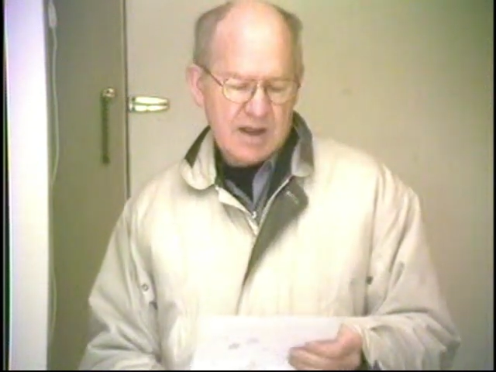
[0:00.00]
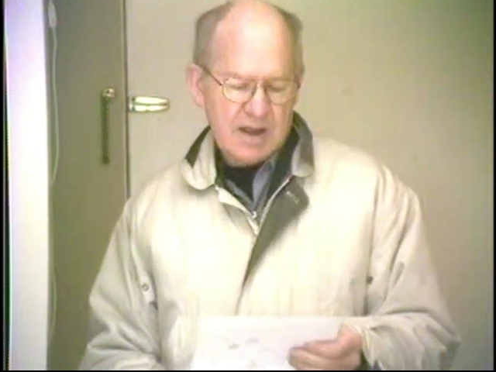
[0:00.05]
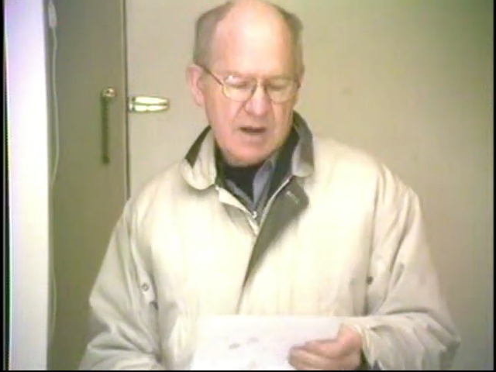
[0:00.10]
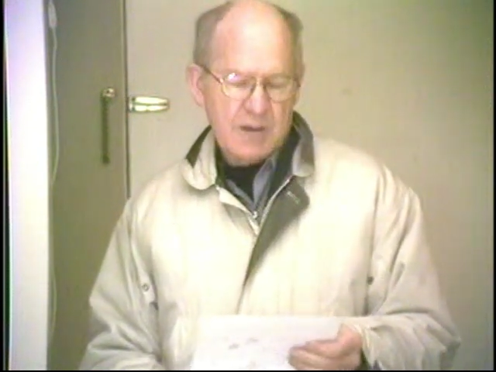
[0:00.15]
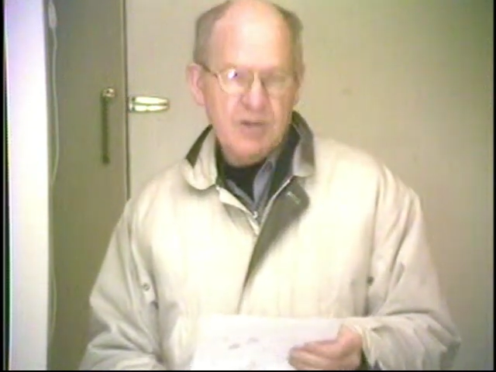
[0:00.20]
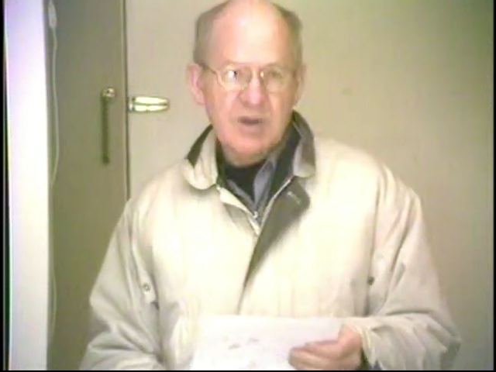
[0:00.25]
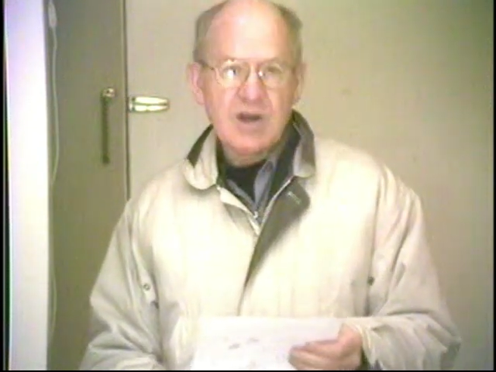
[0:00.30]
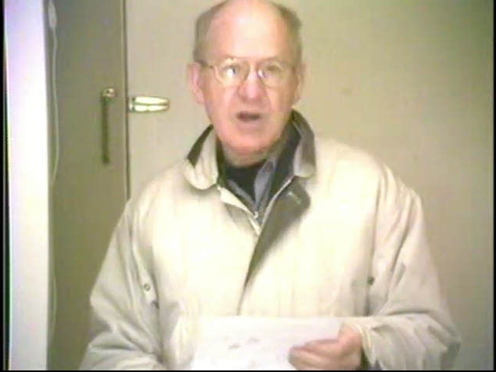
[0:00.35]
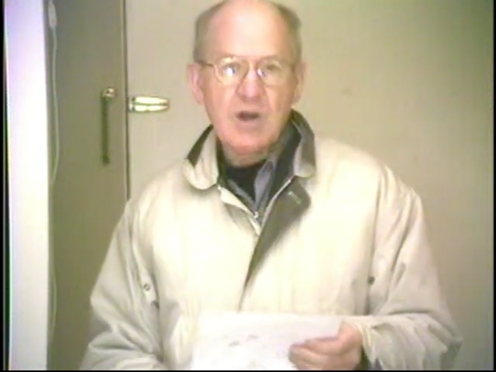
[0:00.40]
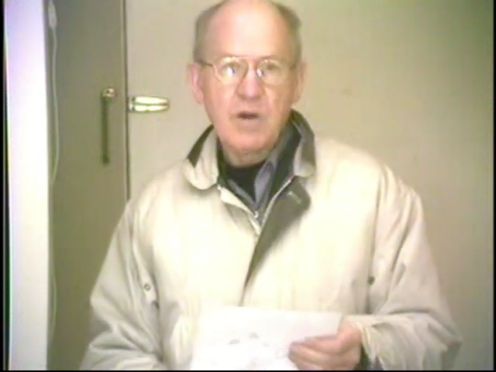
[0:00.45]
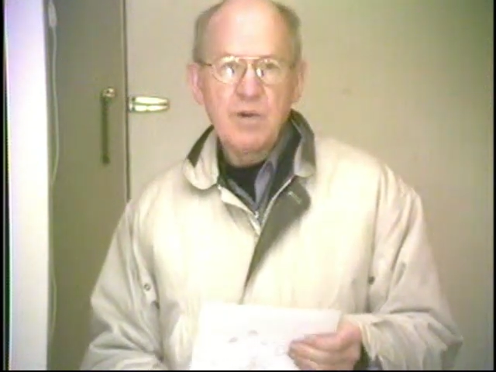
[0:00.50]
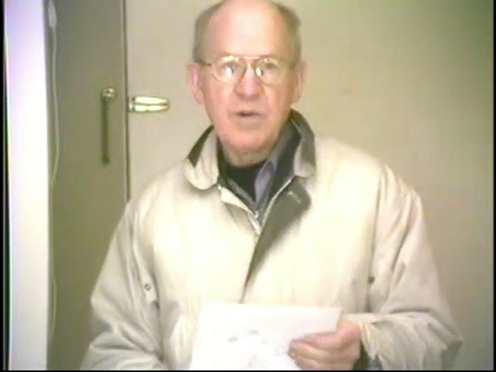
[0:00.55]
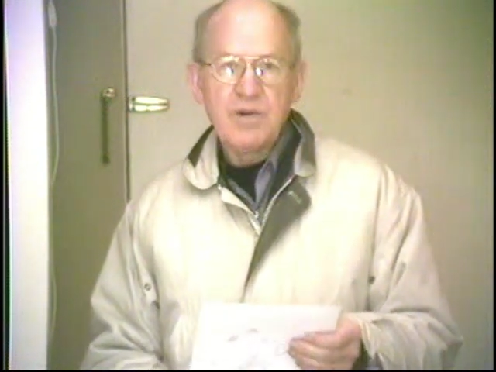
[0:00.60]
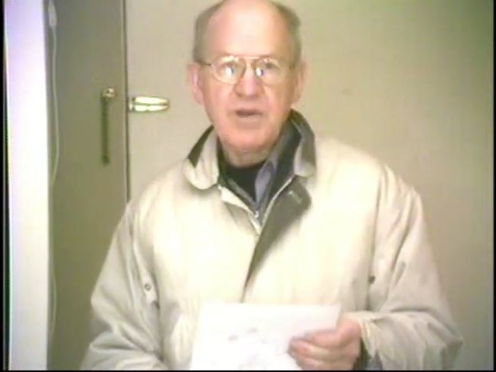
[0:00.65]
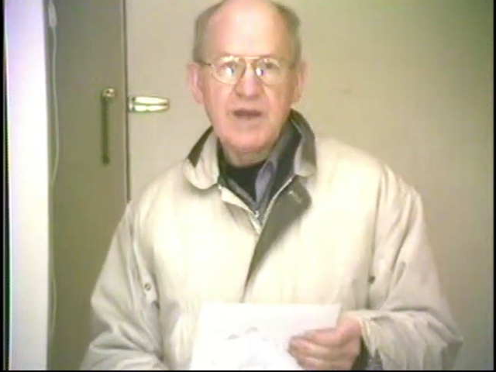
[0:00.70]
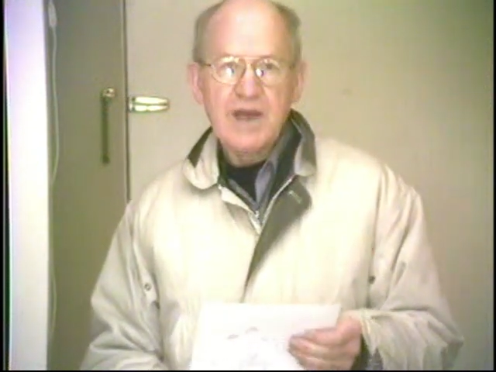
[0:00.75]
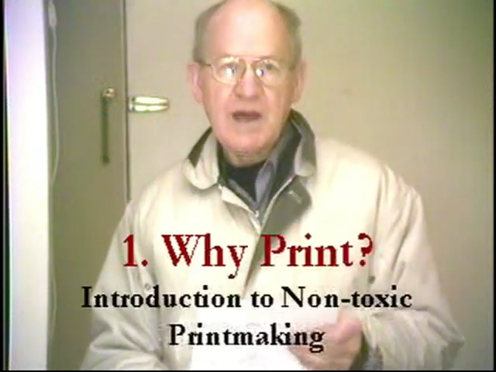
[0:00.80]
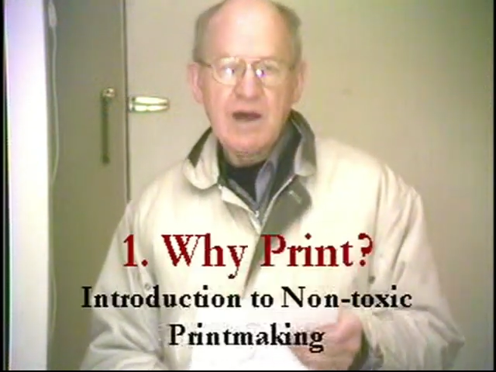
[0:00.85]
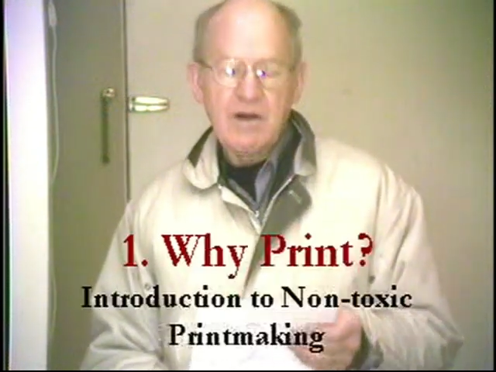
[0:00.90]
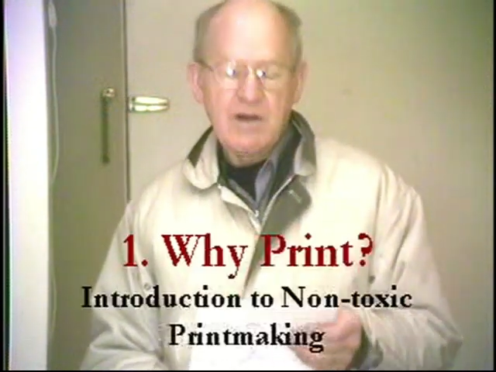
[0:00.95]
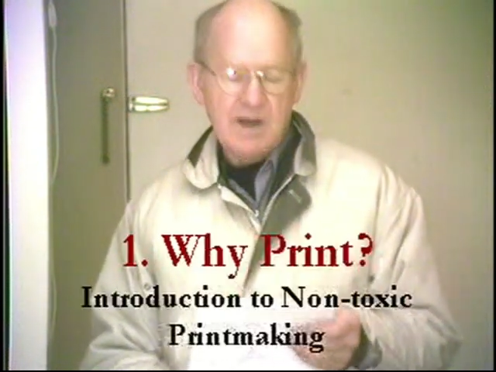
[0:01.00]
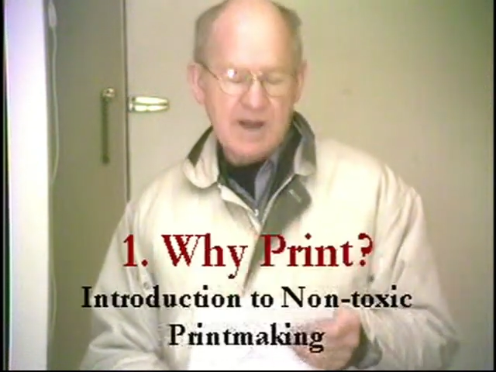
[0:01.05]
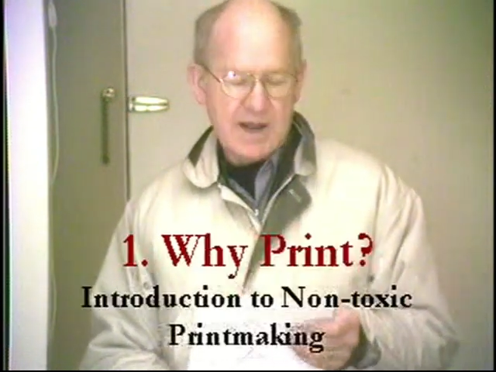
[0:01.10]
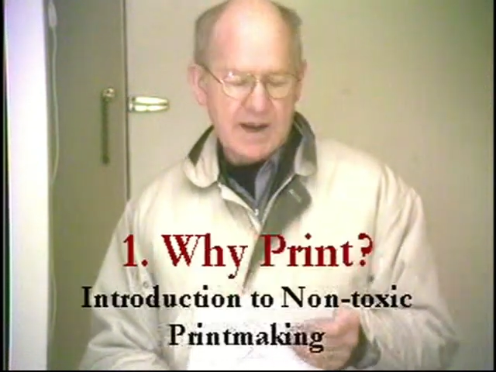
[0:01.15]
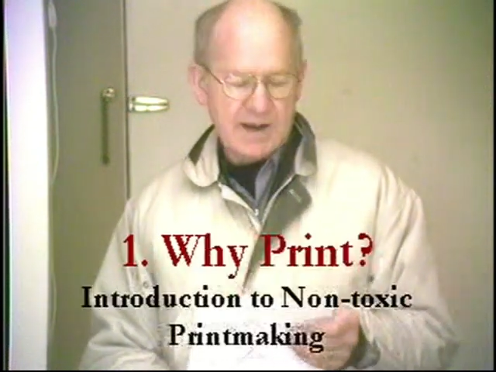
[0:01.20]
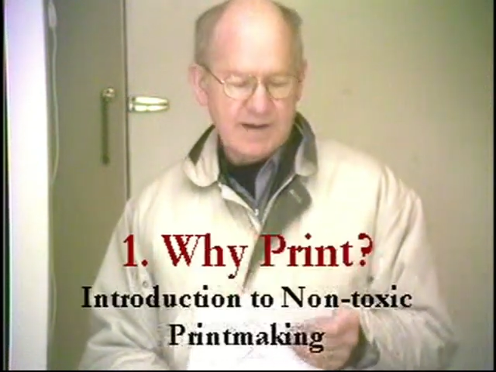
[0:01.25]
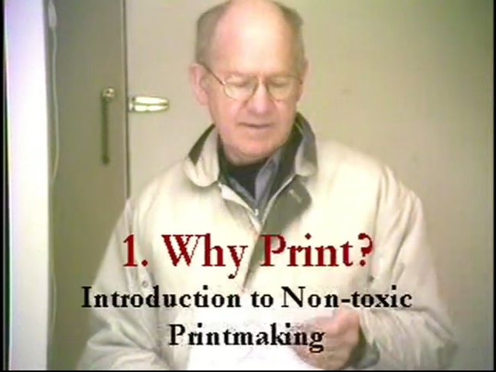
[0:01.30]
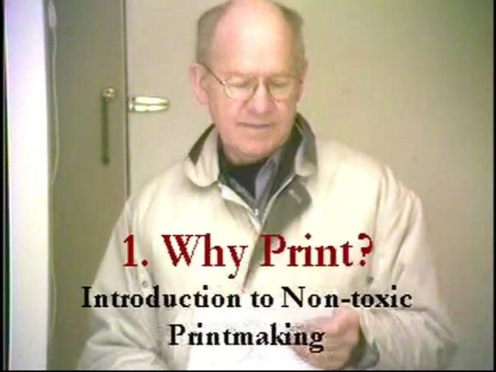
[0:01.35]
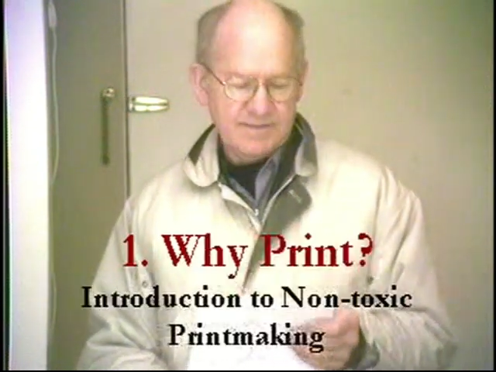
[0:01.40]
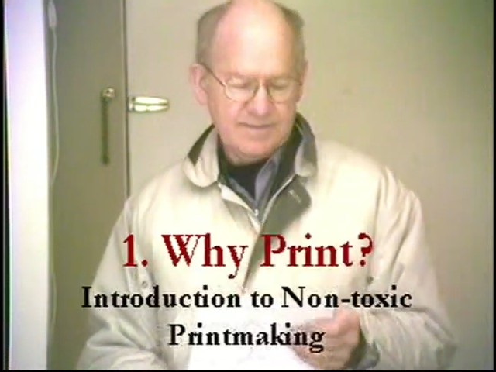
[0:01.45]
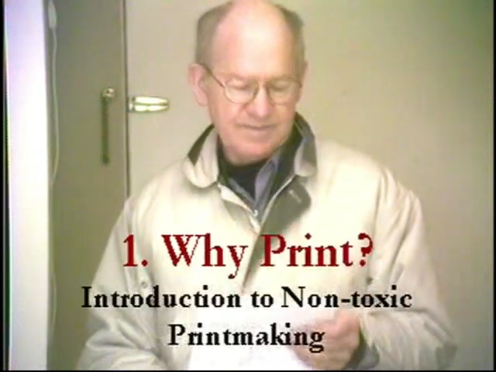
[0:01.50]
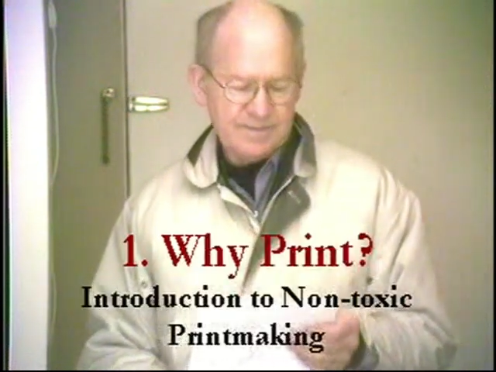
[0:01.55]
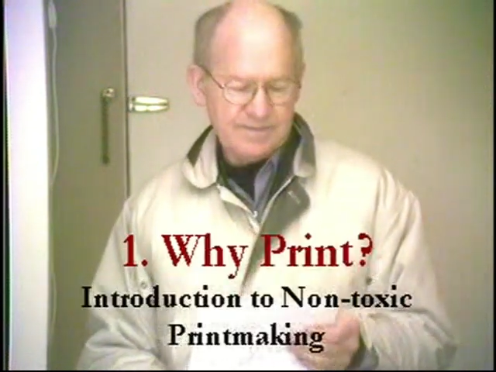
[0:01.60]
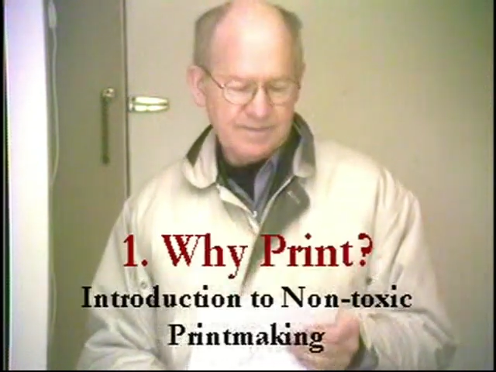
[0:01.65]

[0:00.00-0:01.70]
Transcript: Here we go with the outline.